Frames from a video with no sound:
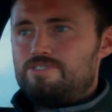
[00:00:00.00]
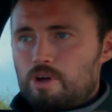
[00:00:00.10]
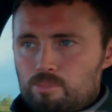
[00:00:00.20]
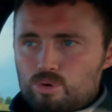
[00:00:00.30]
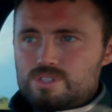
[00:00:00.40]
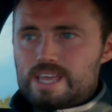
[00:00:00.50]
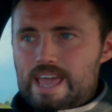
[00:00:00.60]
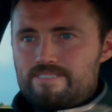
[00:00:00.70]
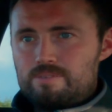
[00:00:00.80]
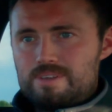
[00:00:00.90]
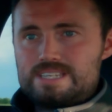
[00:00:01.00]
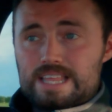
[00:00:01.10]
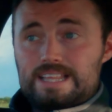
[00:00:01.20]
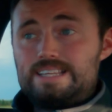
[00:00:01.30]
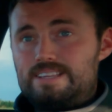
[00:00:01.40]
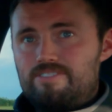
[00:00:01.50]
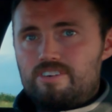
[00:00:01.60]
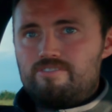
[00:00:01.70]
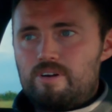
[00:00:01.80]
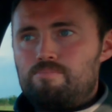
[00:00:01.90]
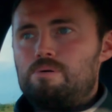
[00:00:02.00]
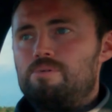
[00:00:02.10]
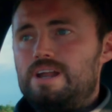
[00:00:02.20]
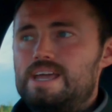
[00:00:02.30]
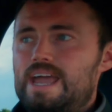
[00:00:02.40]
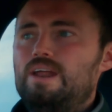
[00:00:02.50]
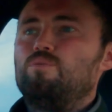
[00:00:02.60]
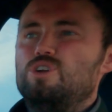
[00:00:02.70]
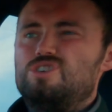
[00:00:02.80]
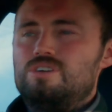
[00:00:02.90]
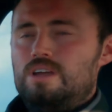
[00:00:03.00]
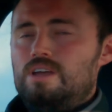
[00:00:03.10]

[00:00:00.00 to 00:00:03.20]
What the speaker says: turbos, they gave them a slightly different front bumper again, which